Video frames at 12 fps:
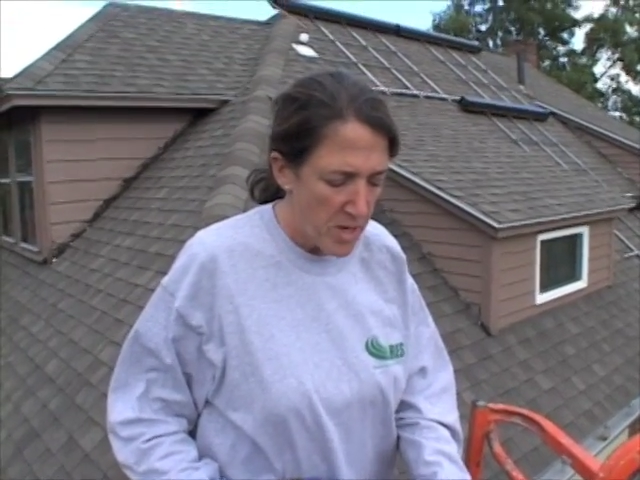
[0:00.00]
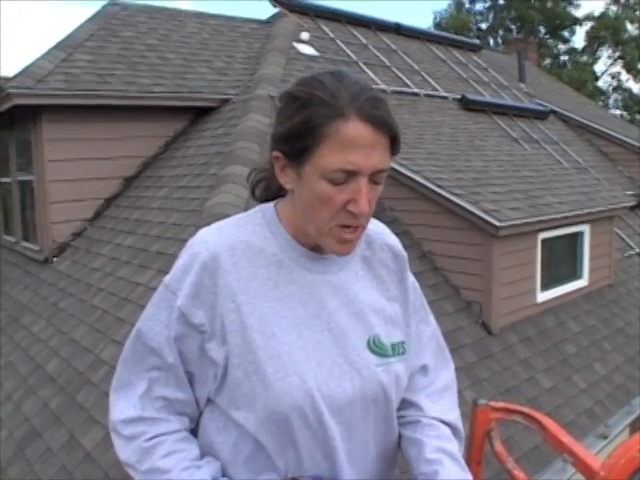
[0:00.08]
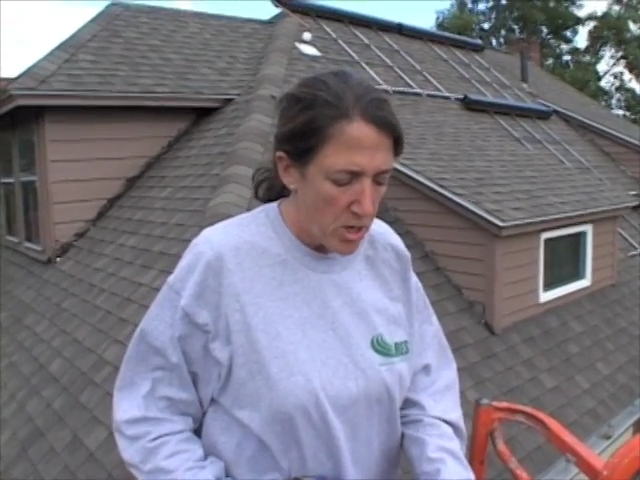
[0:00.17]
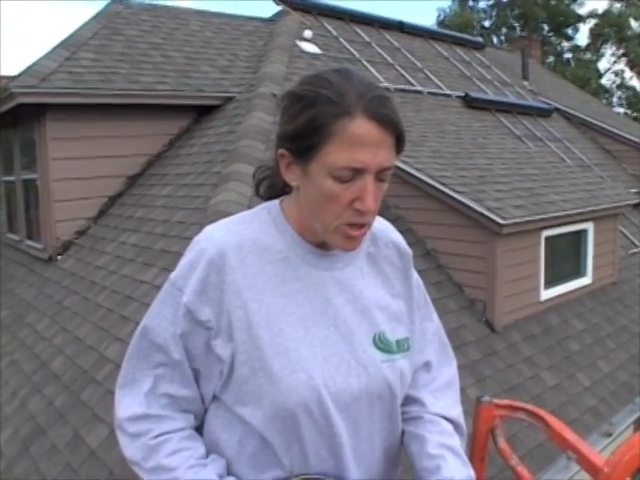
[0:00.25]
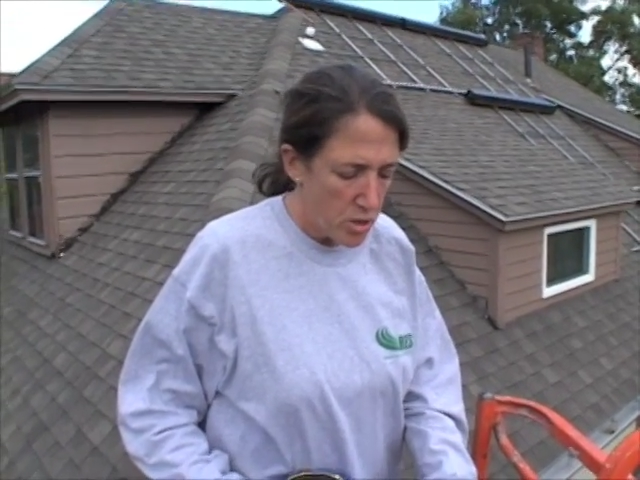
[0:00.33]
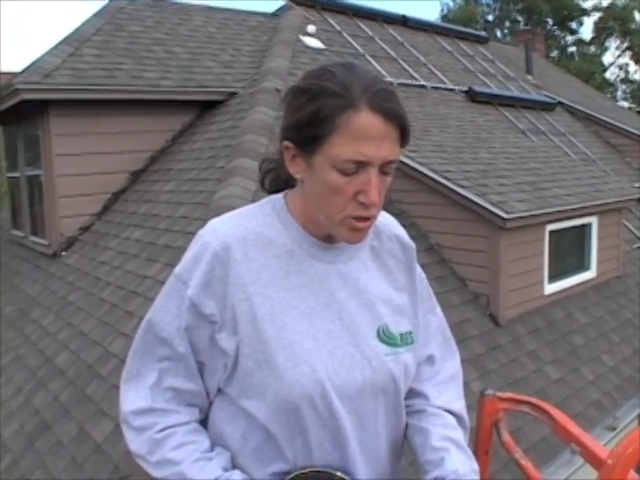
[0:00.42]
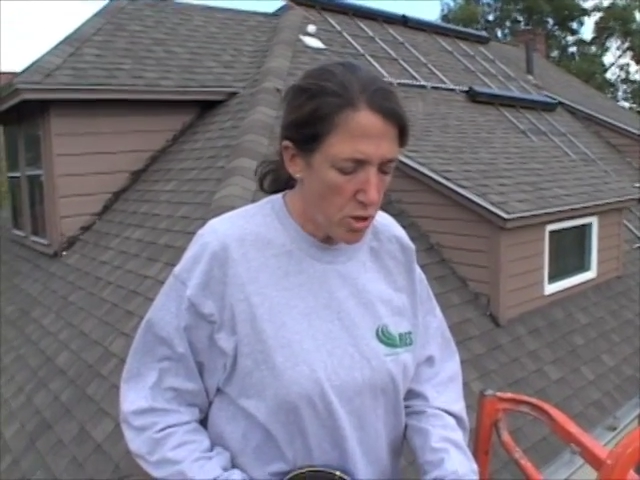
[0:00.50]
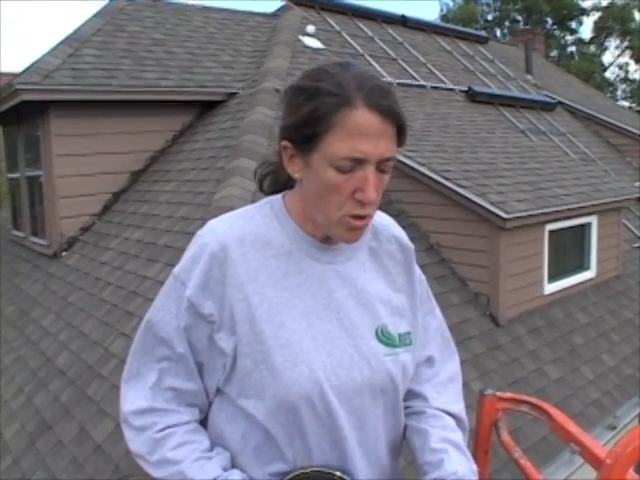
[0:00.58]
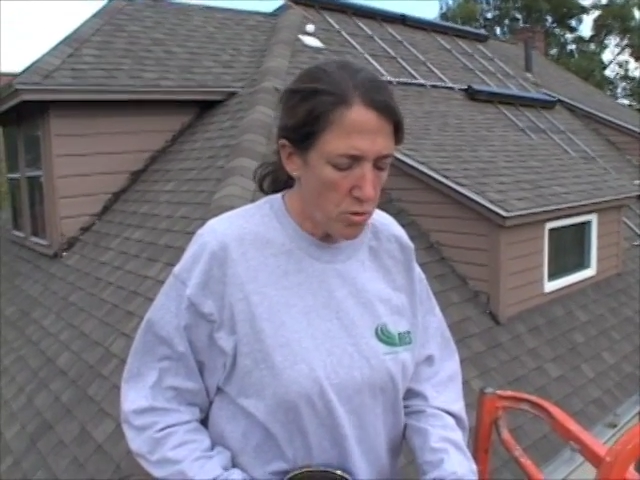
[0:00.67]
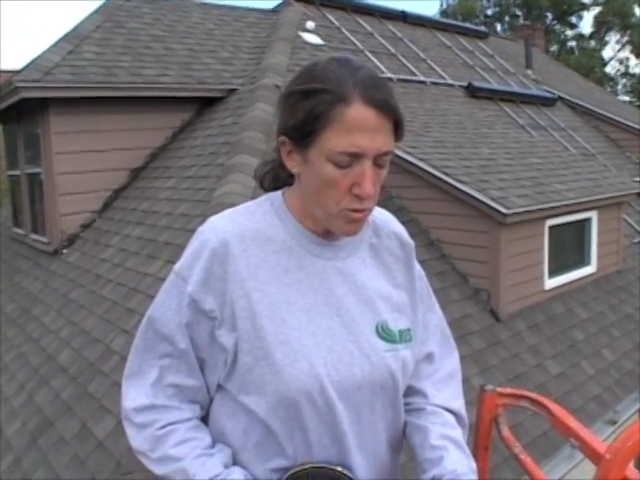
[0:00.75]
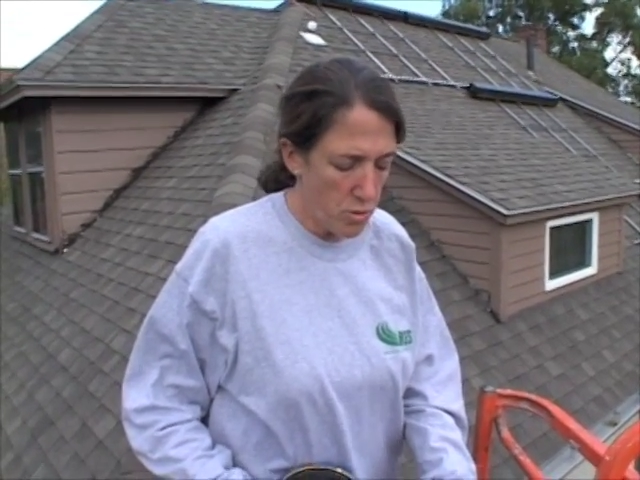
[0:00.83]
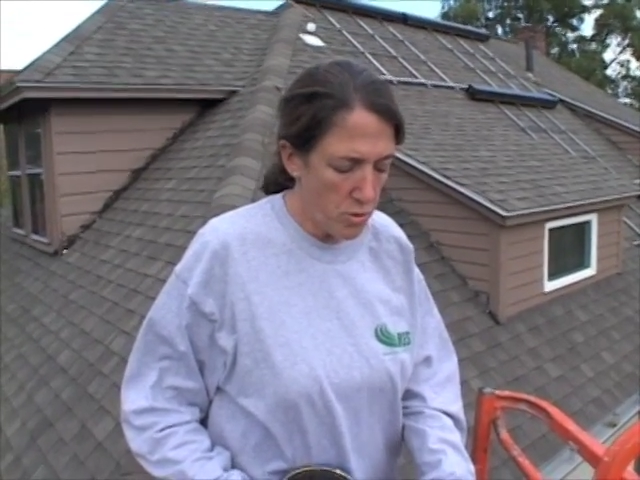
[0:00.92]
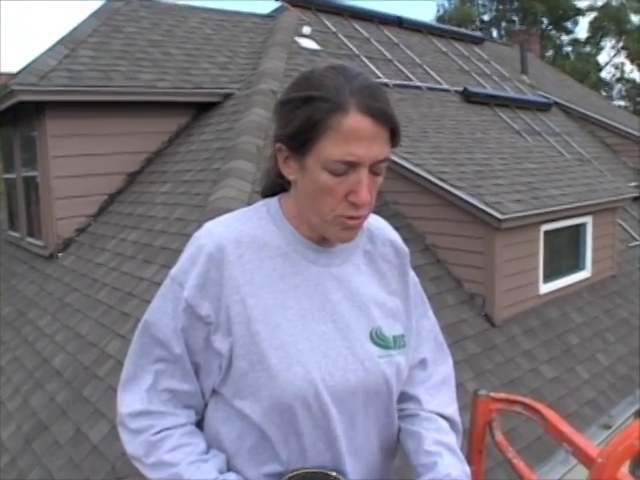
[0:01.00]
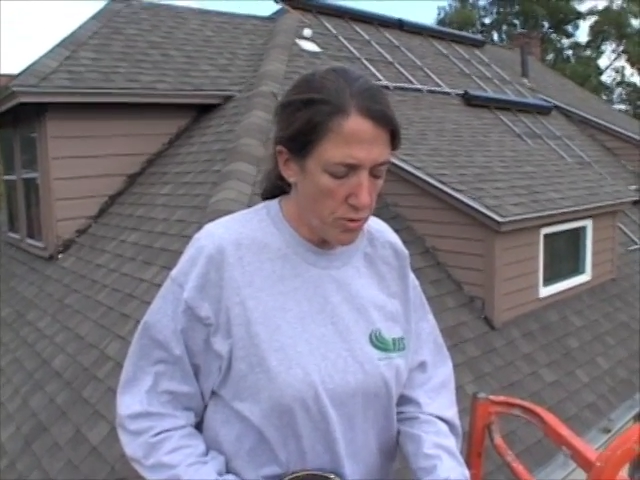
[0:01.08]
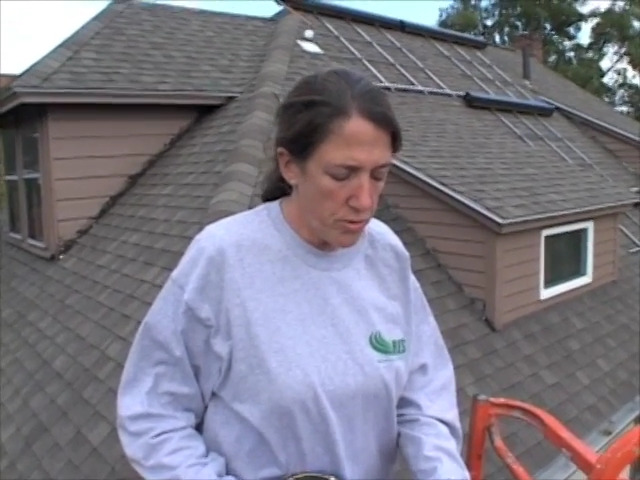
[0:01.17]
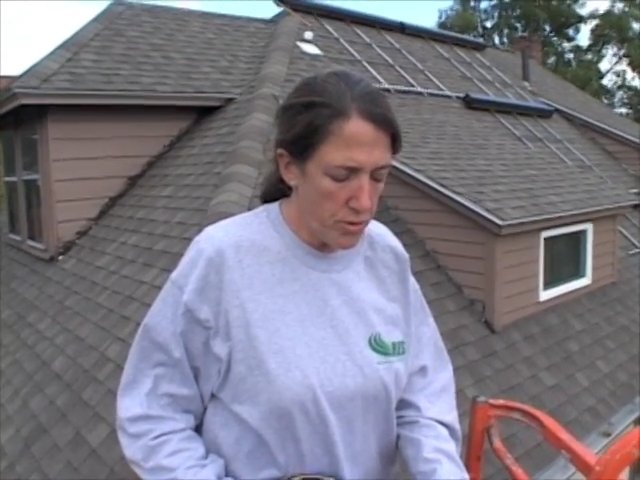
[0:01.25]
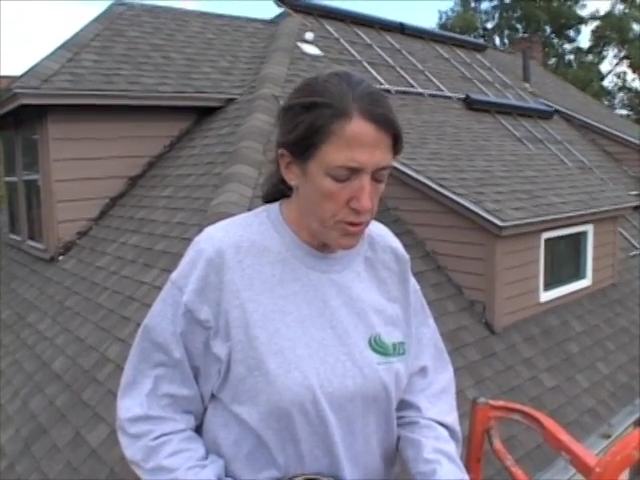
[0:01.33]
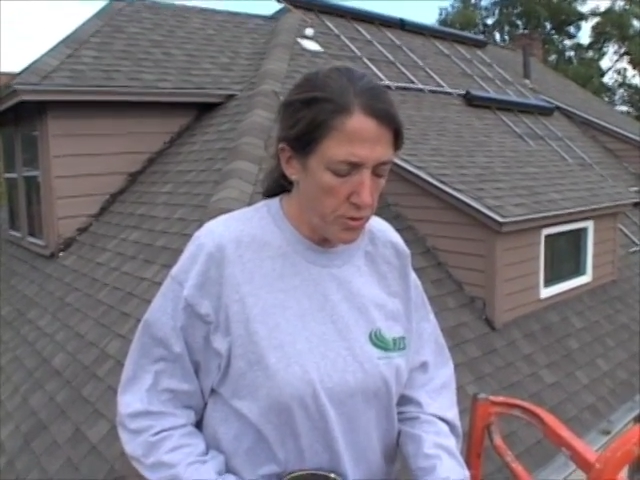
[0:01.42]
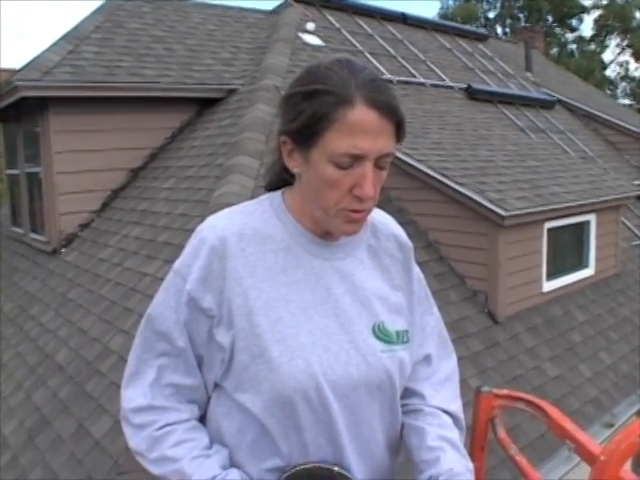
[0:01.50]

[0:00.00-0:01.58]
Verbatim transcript: Just, just so, tell me what we're doing.